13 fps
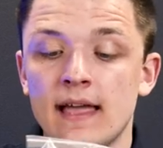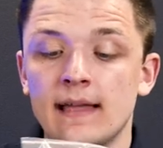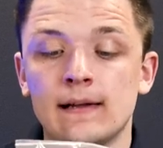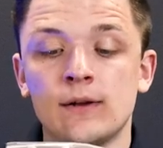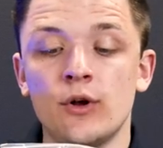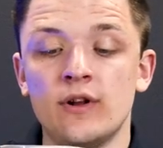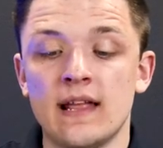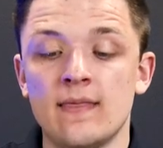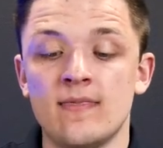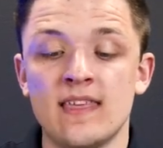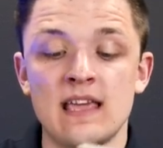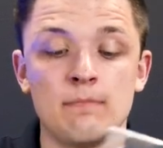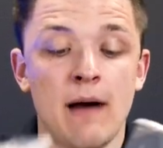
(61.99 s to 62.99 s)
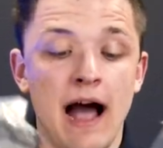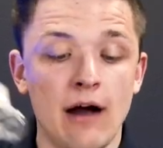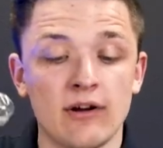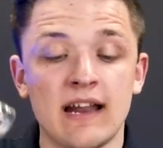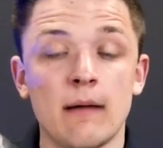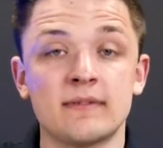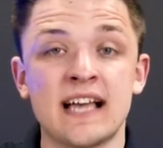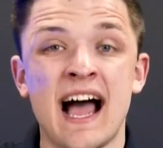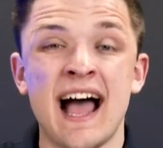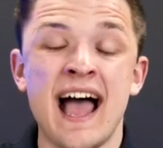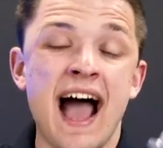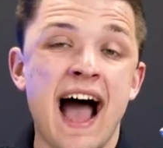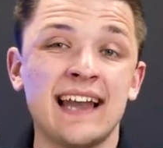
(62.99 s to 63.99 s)
including the power
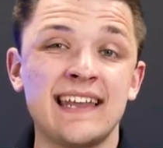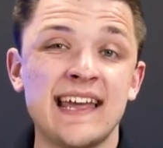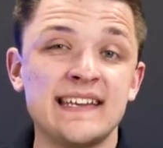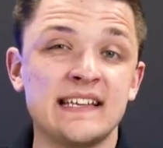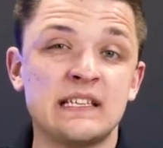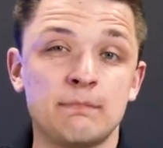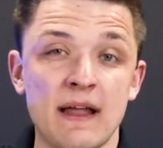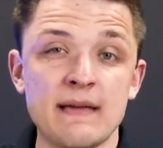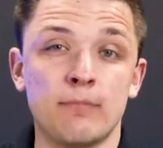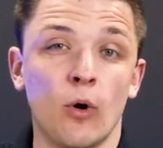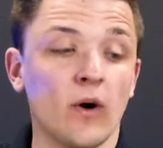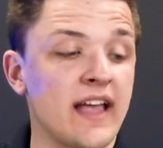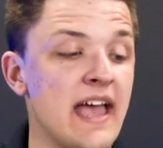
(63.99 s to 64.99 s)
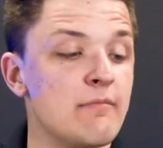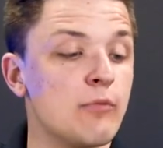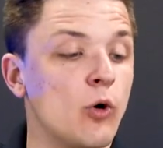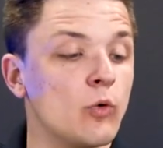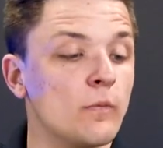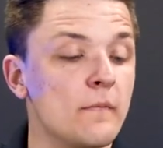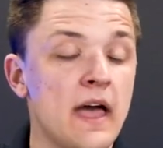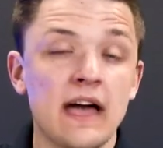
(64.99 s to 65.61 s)
adapter and a DisplayPort cable.